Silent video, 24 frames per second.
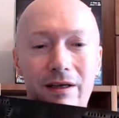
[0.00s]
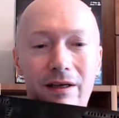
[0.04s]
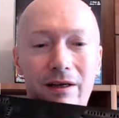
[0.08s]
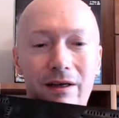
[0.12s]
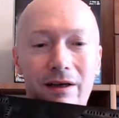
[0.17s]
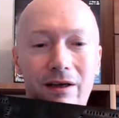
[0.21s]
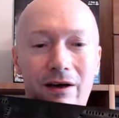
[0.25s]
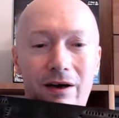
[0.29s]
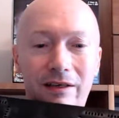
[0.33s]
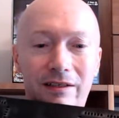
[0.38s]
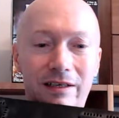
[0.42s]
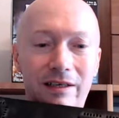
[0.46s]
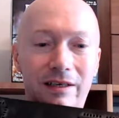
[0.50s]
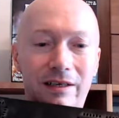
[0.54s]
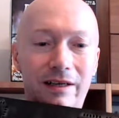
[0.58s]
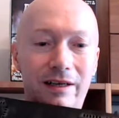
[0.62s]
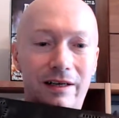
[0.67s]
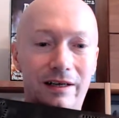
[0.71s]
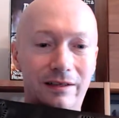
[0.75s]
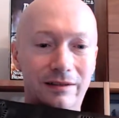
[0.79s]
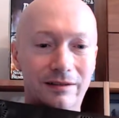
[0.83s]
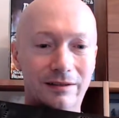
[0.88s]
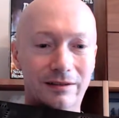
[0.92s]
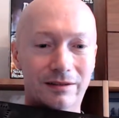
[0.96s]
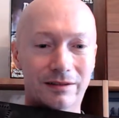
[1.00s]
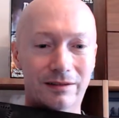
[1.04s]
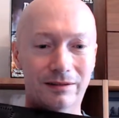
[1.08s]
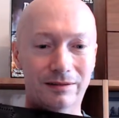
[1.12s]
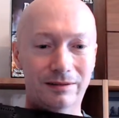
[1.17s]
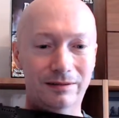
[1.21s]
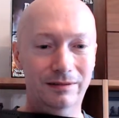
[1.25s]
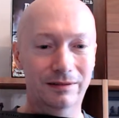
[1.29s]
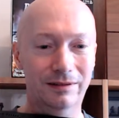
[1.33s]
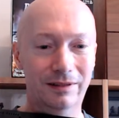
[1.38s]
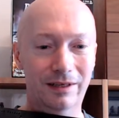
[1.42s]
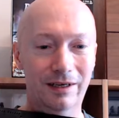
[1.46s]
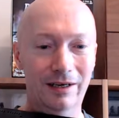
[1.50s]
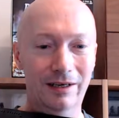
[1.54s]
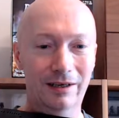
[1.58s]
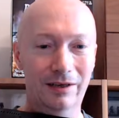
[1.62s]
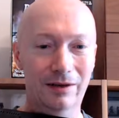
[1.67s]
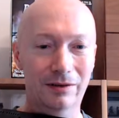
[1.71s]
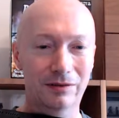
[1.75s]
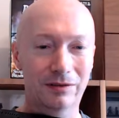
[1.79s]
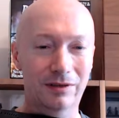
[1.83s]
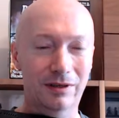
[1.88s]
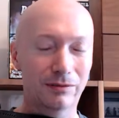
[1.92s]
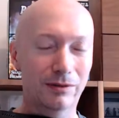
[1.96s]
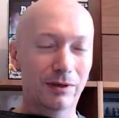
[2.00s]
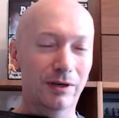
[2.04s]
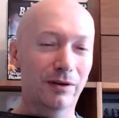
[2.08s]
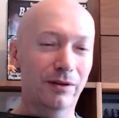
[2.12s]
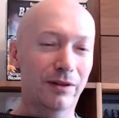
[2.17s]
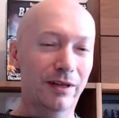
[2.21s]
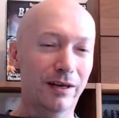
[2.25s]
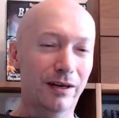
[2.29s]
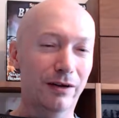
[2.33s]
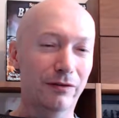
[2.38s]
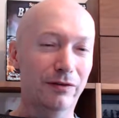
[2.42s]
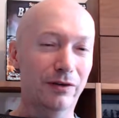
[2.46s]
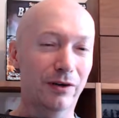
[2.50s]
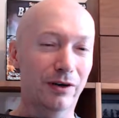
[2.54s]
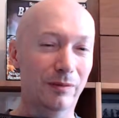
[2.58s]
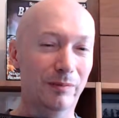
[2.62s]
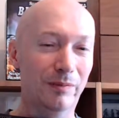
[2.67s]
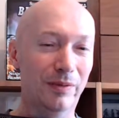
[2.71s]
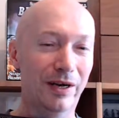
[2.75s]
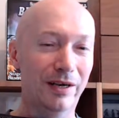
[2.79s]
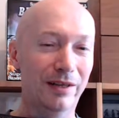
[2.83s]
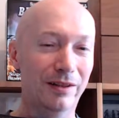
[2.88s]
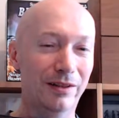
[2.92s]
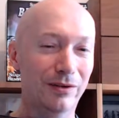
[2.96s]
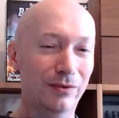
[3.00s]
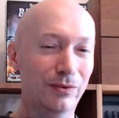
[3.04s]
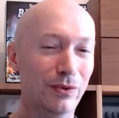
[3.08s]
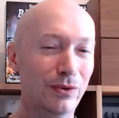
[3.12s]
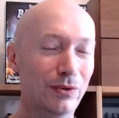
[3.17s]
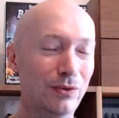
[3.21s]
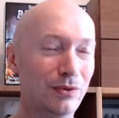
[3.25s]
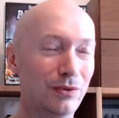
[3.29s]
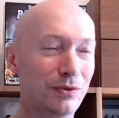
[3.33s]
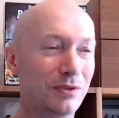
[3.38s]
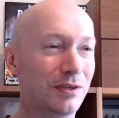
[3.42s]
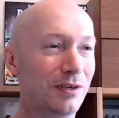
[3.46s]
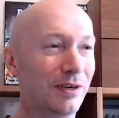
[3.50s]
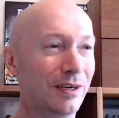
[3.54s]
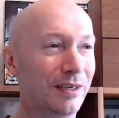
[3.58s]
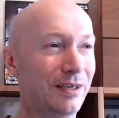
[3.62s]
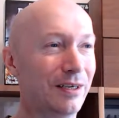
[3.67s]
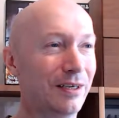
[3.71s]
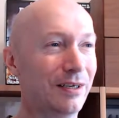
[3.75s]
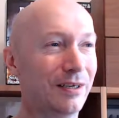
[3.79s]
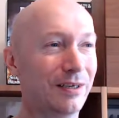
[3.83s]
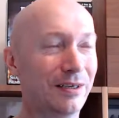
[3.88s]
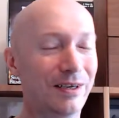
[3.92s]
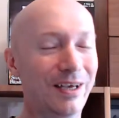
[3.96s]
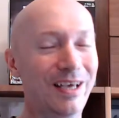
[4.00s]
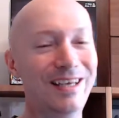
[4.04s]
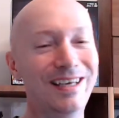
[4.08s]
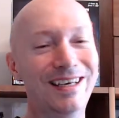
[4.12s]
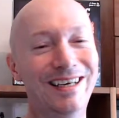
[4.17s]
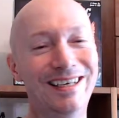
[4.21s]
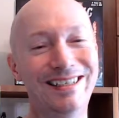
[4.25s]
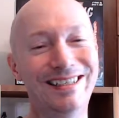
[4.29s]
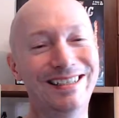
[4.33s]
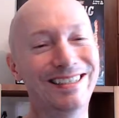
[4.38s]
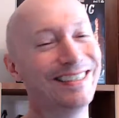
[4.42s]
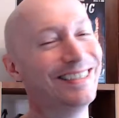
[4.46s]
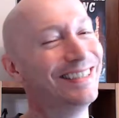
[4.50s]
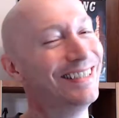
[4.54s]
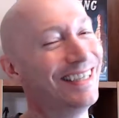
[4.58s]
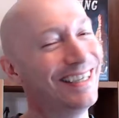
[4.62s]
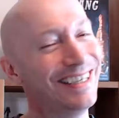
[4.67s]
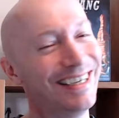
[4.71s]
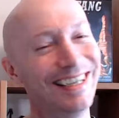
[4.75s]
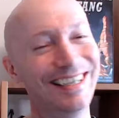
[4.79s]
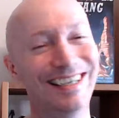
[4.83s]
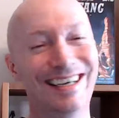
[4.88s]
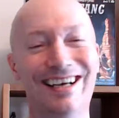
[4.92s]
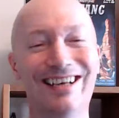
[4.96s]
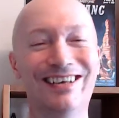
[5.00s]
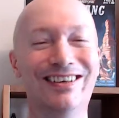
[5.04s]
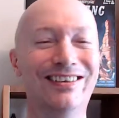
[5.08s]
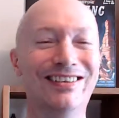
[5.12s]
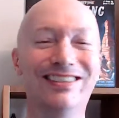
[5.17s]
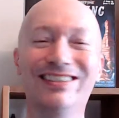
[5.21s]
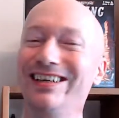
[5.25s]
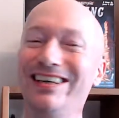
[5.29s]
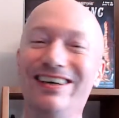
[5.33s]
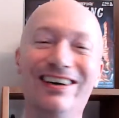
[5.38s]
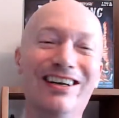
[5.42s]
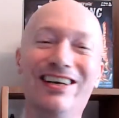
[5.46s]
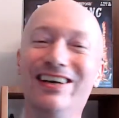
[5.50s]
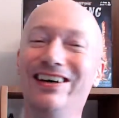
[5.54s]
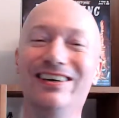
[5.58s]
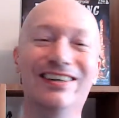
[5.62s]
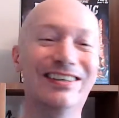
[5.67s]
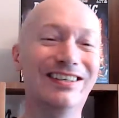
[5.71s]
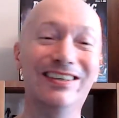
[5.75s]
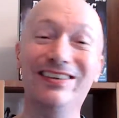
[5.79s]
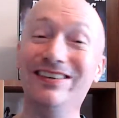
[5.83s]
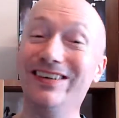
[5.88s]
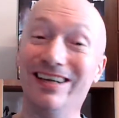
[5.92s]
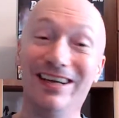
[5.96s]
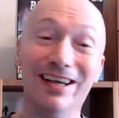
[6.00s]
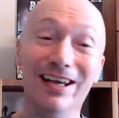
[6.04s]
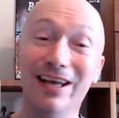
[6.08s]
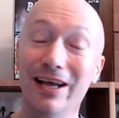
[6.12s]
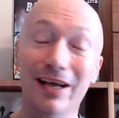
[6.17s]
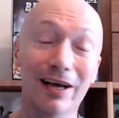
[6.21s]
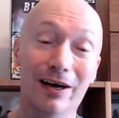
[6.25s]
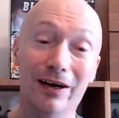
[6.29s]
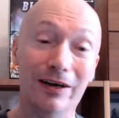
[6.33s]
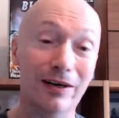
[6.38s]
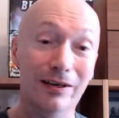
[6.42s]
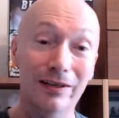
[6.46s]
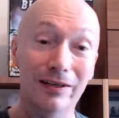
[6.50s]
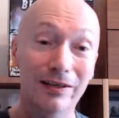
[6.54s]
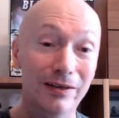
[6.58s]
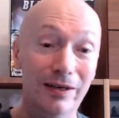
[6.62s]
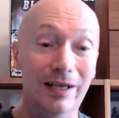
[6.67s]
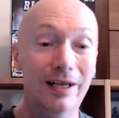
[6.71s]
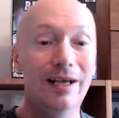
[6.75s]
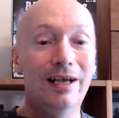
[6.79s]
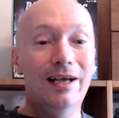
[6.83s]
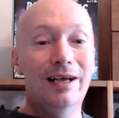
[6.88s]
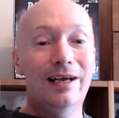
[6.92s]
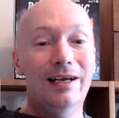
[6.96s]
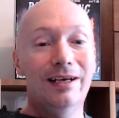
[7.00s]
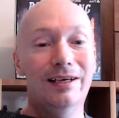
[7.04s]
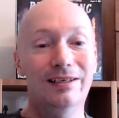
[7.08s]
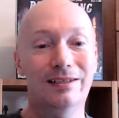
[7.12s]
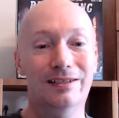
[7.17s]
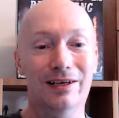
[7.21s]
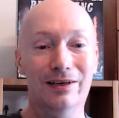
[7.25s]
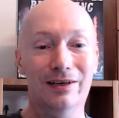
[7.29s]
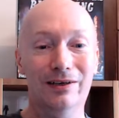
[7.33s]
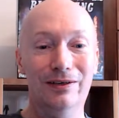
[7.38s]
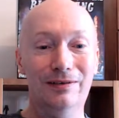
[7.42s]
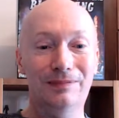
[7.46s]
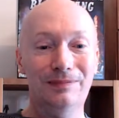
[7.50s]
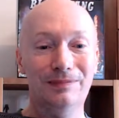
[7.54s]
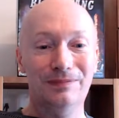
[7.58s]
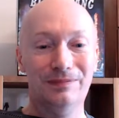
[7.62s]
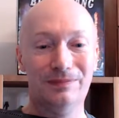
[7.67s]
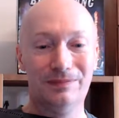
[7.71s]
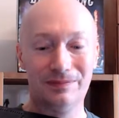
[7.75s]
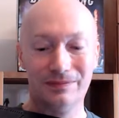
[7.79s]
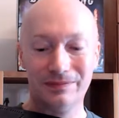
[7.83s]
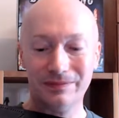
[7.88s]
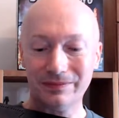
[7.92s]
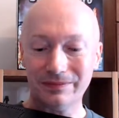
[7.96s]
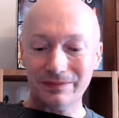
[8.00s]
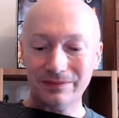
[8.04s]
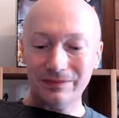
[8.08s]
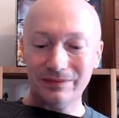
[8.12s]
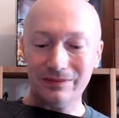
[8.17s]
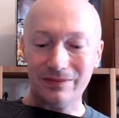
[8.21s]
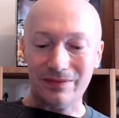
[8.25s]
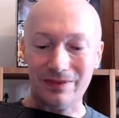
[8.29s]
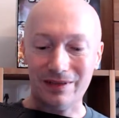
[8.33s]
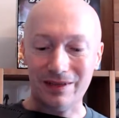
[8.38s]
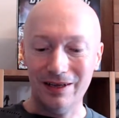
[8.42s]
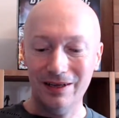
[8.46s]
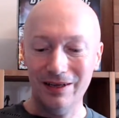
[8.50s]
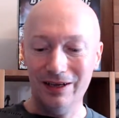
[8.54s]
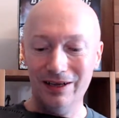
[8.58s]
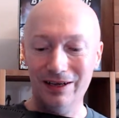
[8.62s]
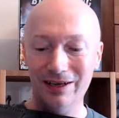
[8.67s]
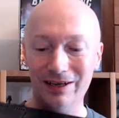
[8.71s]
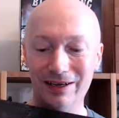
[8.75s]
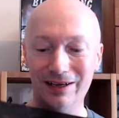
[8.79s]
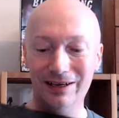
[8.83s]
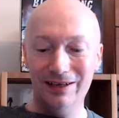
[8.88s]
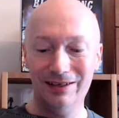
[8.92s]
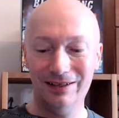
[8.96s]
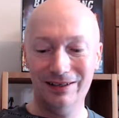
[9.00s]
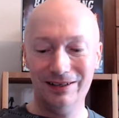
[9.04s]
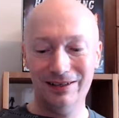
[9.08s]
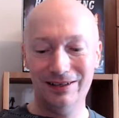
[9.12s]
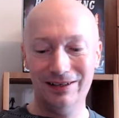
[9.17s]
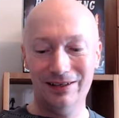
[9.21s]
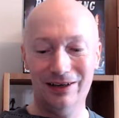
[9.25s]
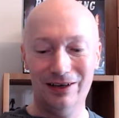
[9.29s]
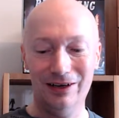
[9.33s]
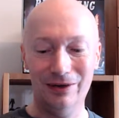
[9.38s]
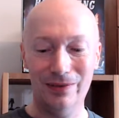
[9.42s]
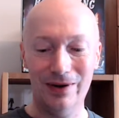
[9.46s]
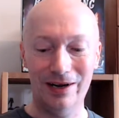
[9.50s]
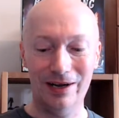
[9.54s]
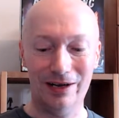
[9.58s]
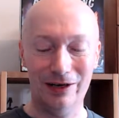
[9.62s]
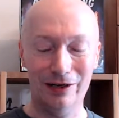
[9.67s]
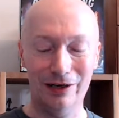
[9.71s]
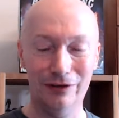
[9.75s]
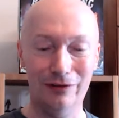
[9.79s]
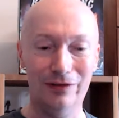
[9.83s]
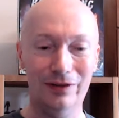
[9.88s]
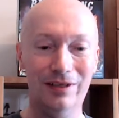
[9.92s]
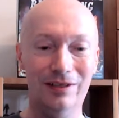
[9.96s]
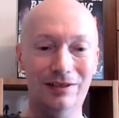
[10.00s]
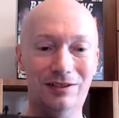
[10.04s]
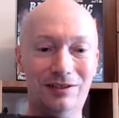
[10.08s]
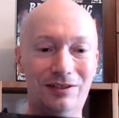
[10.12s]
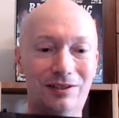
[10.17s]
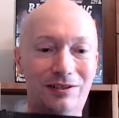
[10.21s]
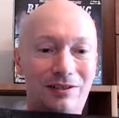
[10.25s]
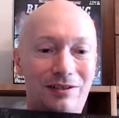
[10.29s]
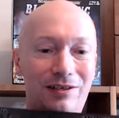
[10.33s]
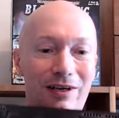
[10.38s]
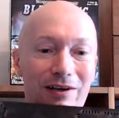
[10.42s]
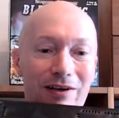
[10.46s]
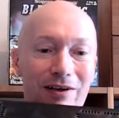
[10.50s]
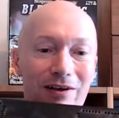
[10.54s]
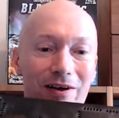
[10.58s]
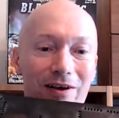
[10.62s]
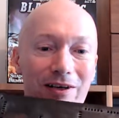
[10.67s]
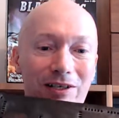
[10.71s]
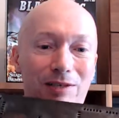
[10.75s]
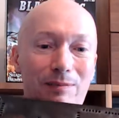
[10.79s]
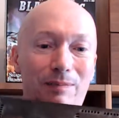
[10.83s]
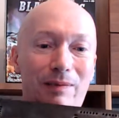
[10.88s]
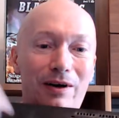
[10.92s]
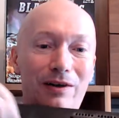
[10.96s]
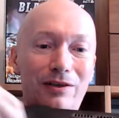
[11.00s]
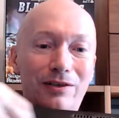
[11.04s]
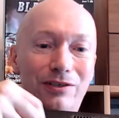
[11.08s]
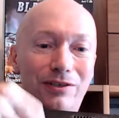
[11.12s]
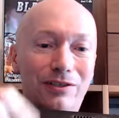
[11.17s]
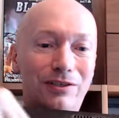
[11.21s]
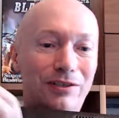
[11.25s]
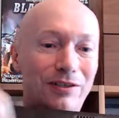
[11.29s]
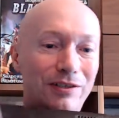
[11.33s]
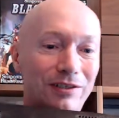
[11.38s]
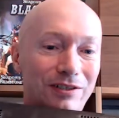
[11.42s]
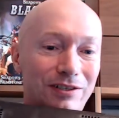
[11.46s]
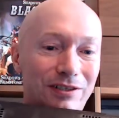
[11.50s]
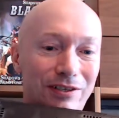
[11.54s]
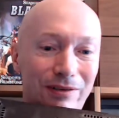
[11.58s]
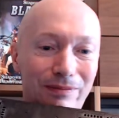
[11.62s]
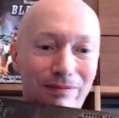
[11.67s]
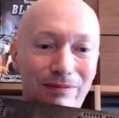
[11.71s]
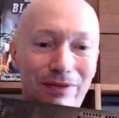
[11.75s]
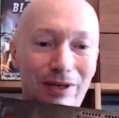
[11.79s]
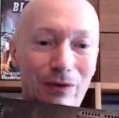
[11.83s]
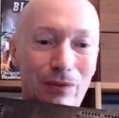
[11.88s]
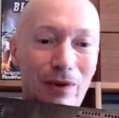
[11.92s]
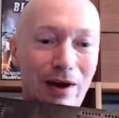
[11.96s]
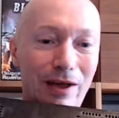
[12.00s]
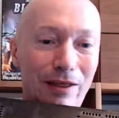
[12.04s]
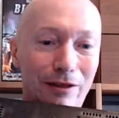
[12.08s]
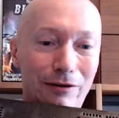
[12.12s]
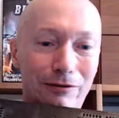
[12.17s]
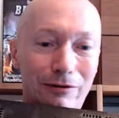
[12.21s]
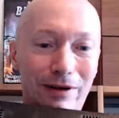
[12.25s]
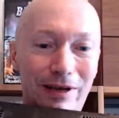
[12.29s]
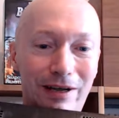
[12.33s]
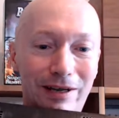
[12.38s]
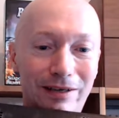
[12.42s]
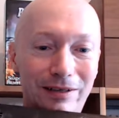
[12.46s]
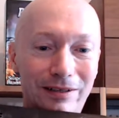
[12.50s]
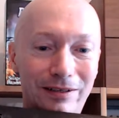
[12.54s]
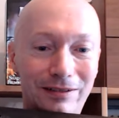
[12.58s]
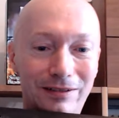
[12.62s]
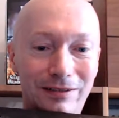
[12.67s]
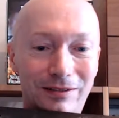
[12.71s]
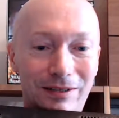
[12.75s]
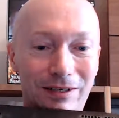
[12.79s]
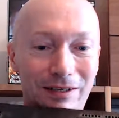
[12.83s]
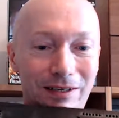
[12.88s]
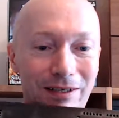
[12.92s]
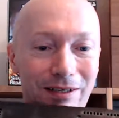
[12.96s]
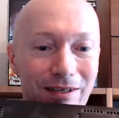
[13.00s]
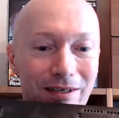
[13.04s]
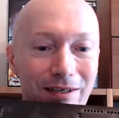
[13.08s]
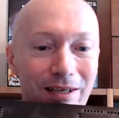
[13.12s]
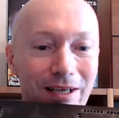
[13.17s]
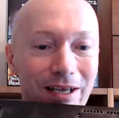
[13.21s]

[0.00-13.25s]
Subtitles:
I did it and I was like, right, then I've got to paint the walls like I was like, I can't do that, I can't do it. So I went over this and I sponged some weathering and